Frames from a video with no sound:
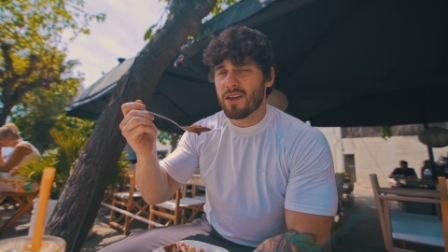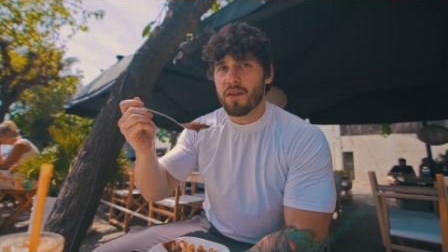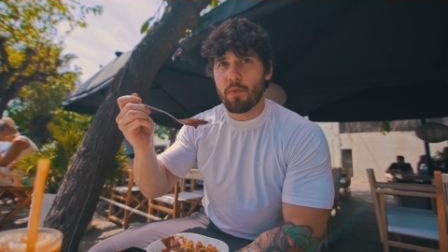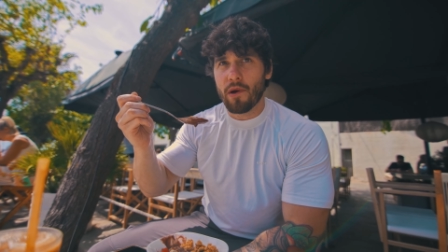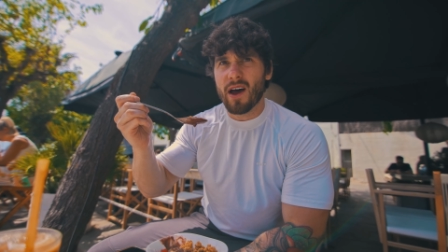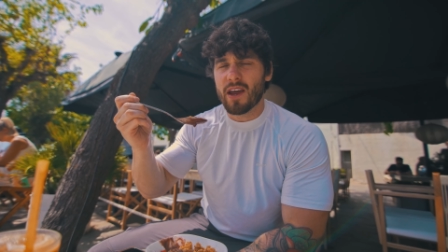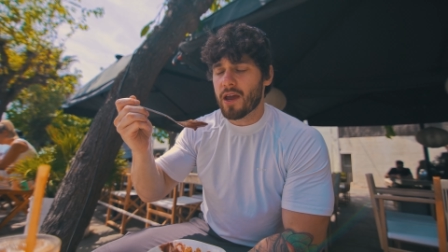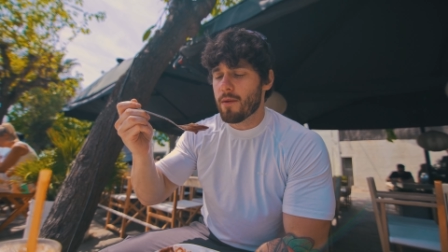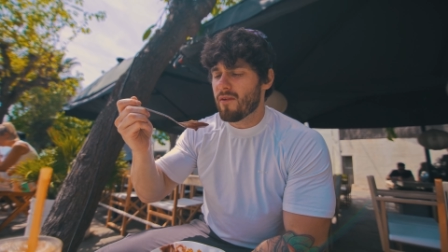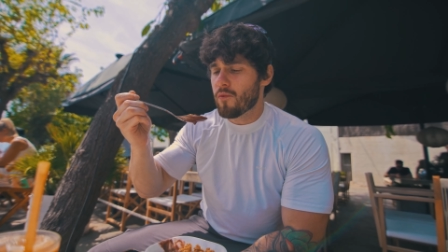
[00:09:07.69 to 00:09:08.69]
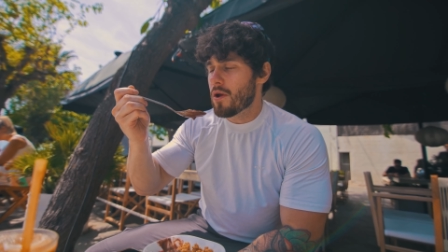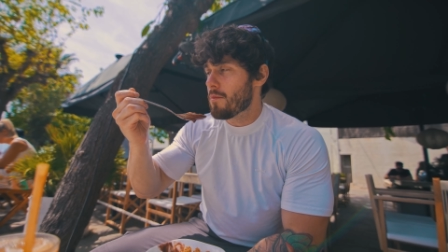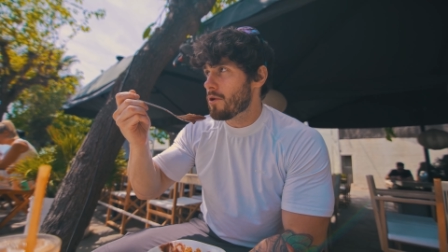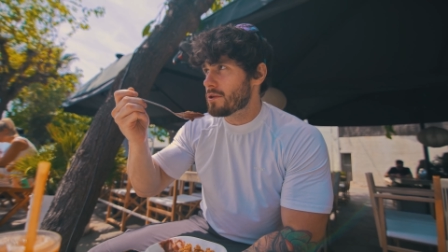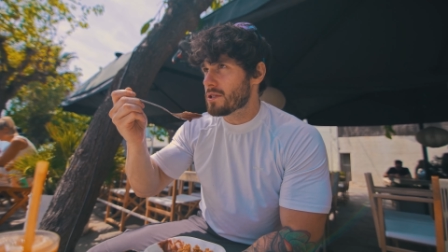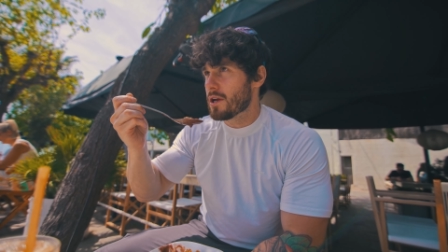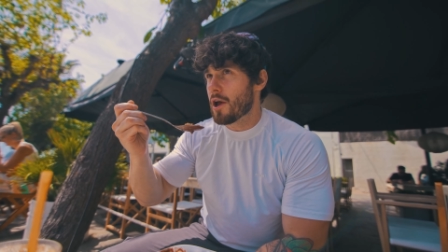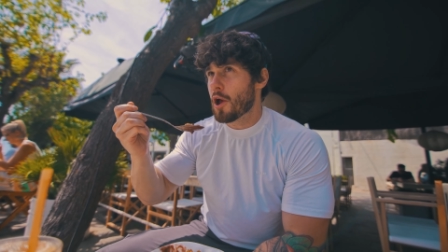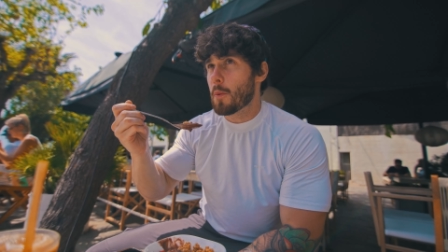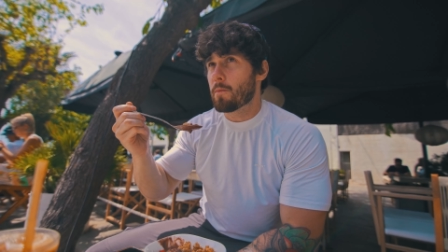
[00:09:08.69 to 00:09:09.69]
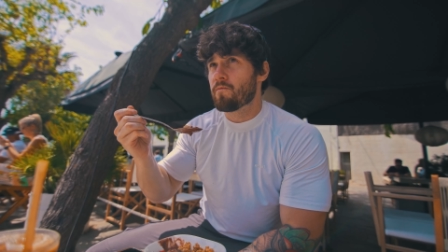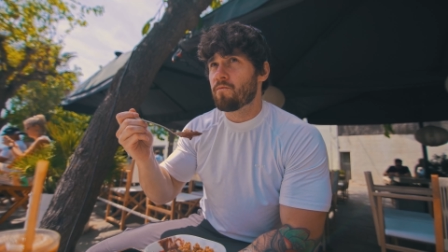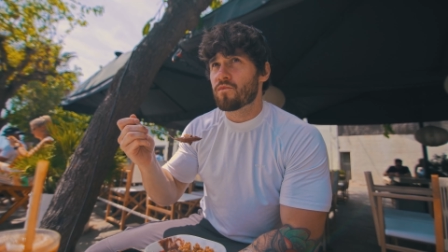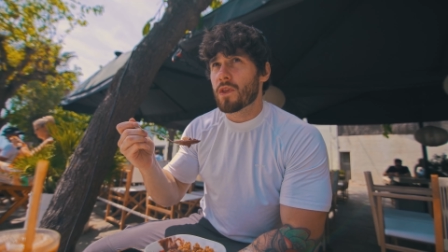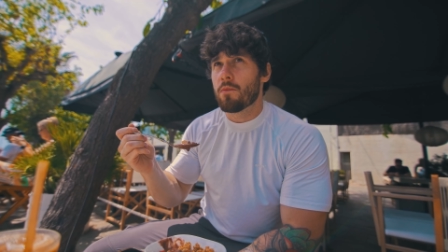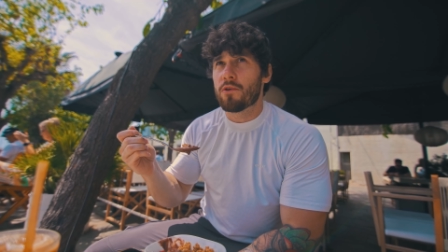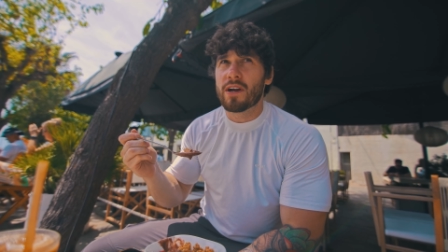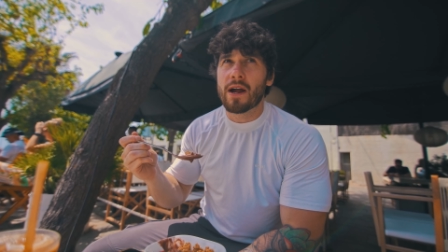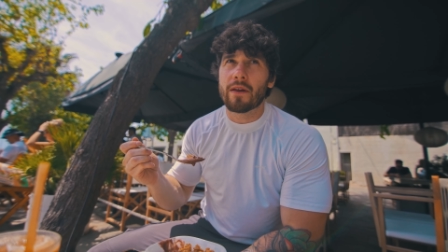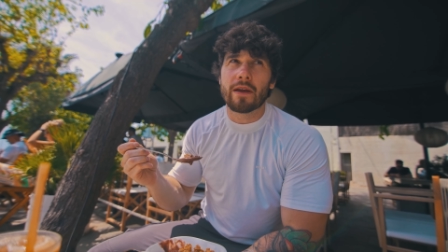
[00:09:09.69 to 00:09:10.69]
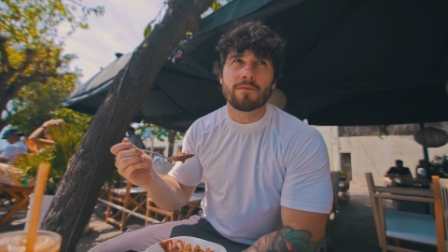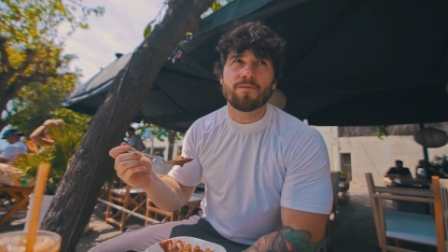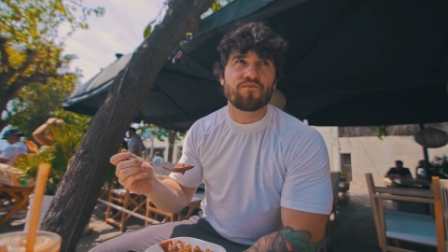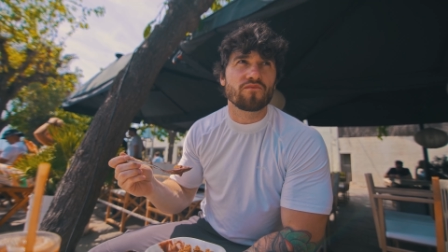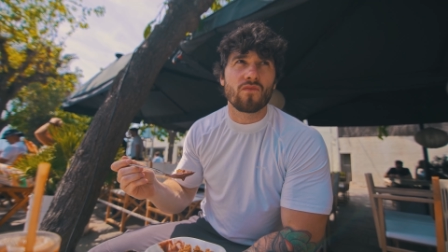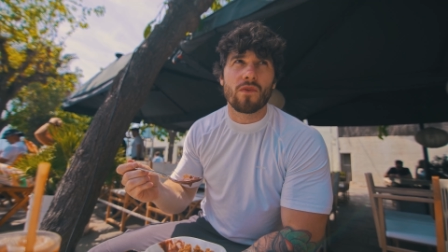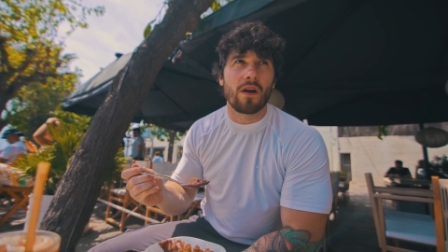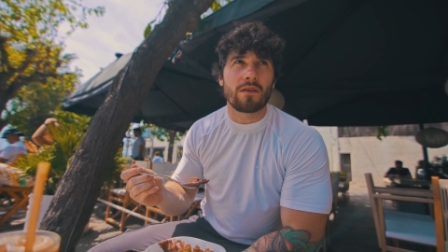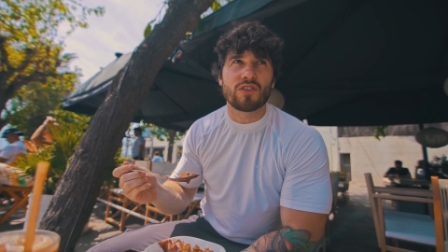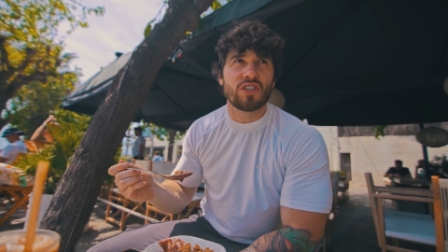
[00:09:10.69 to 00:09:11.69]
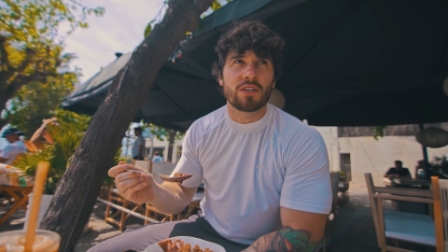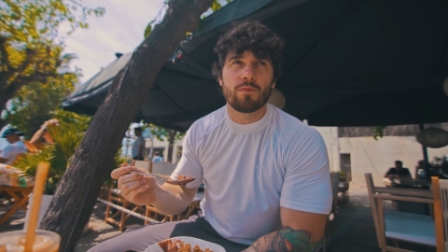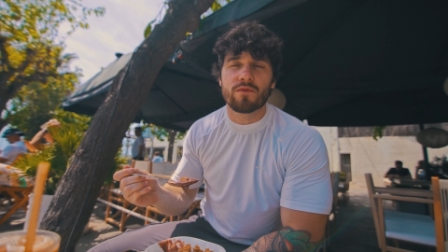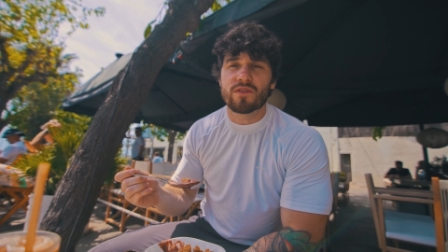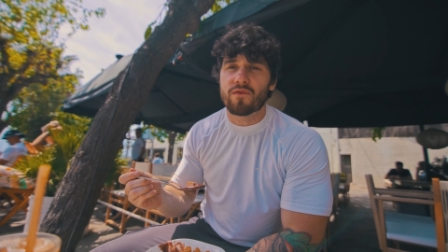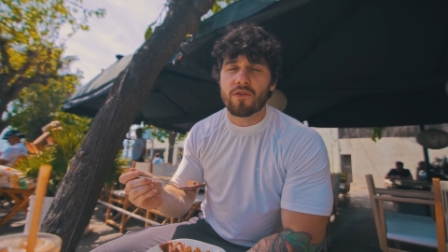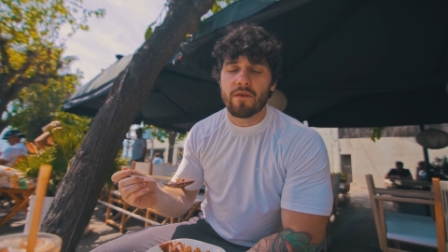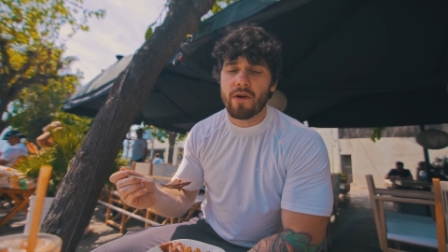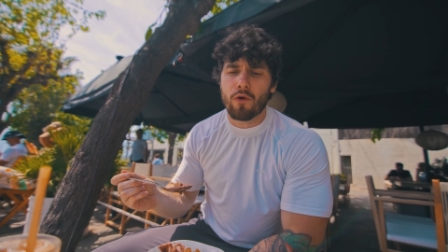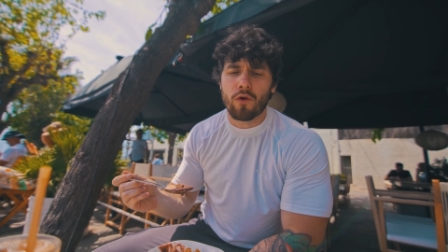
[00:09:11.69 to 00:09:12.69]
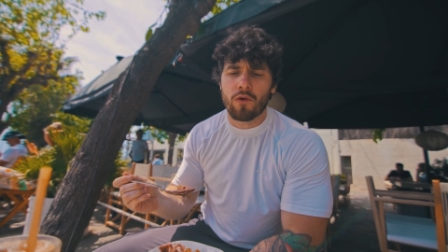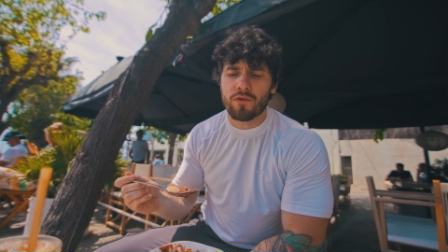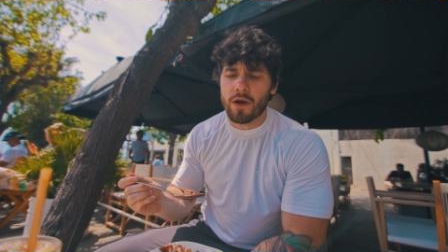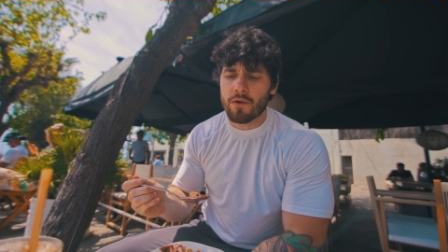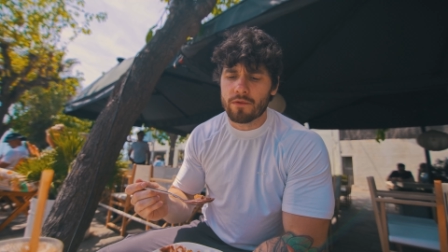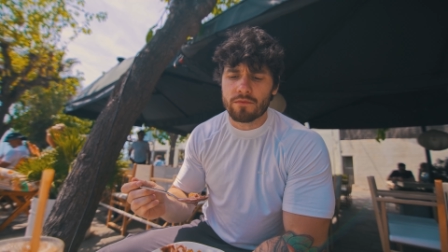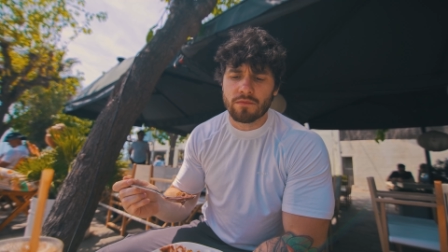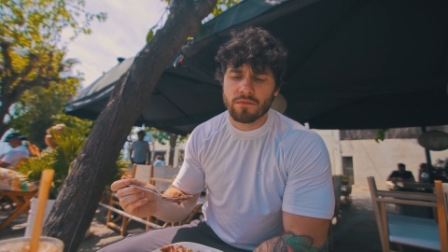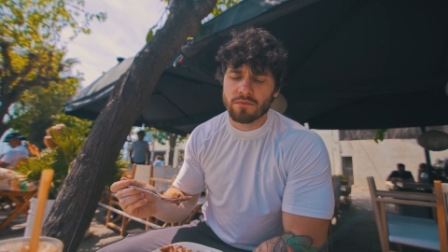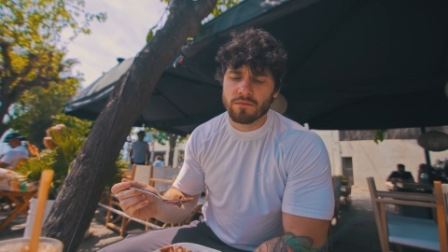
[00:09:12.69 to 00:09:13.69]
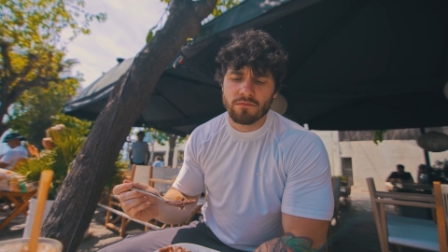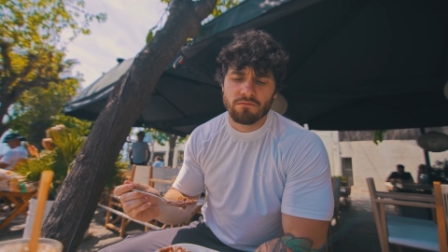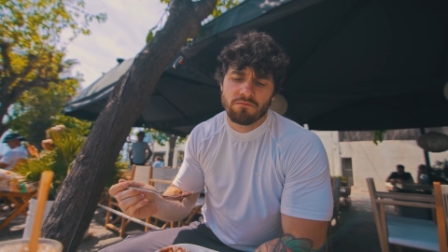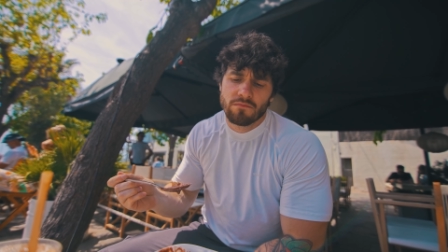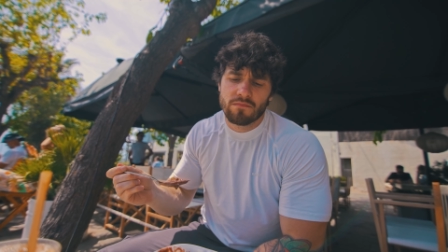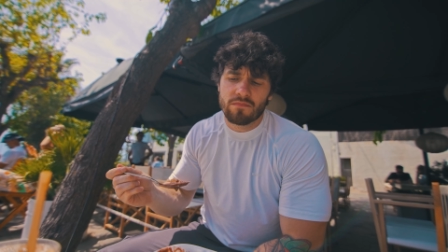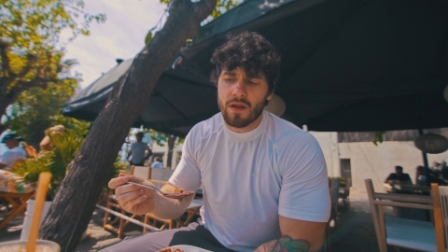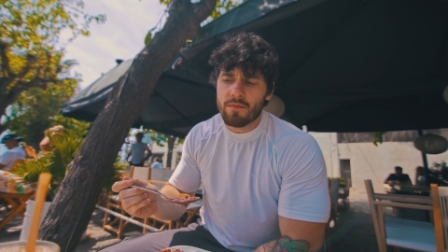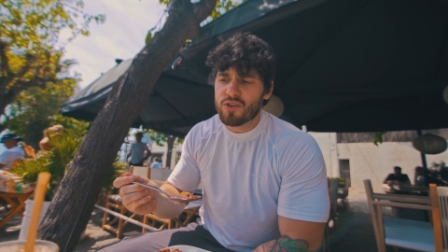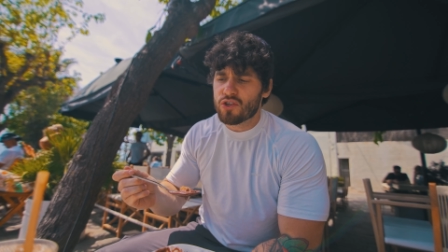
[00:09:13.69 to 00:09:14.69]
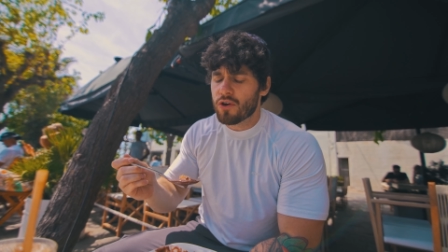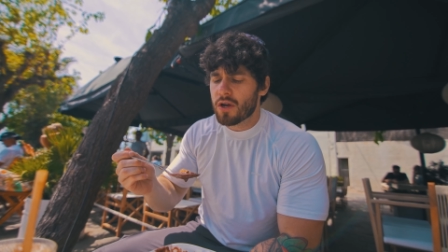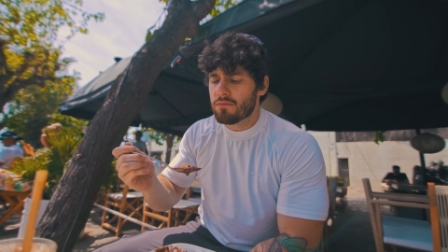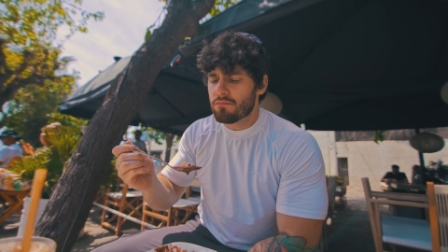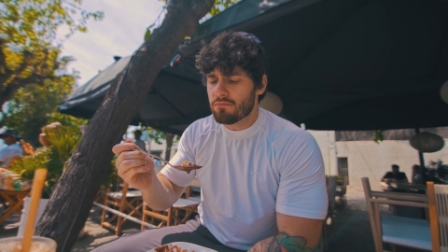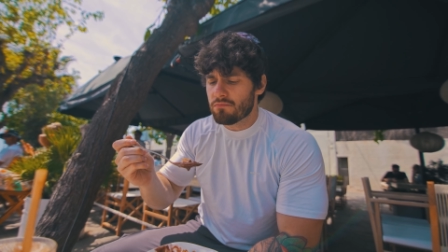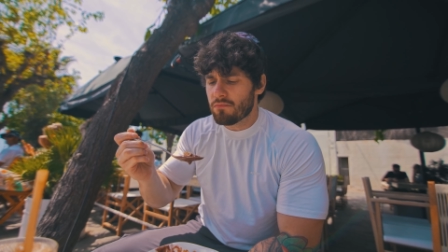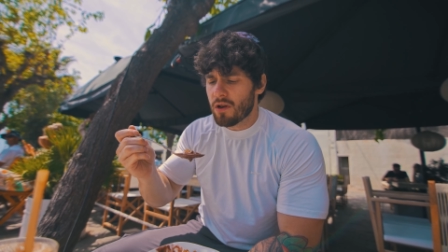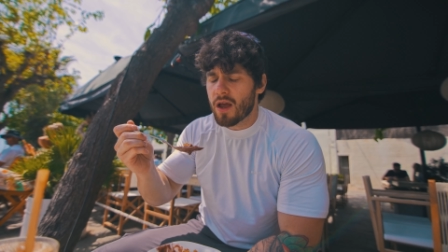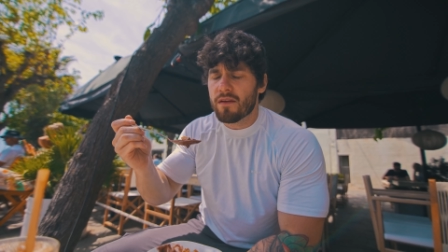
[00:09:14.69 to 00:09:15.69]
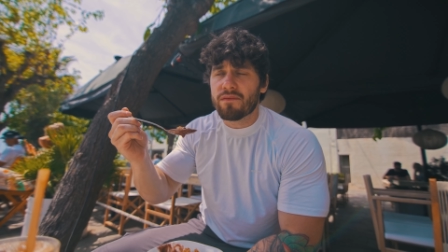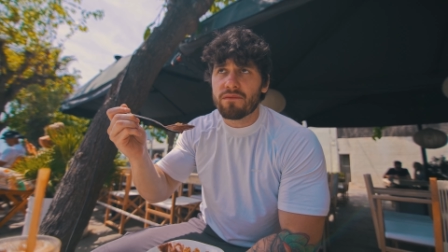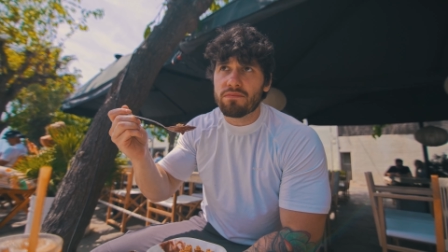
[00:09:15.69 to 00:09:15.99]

in the party game, haven't we? But uh, well, yeah, like six months free of alcohol now, and I'm enjoying life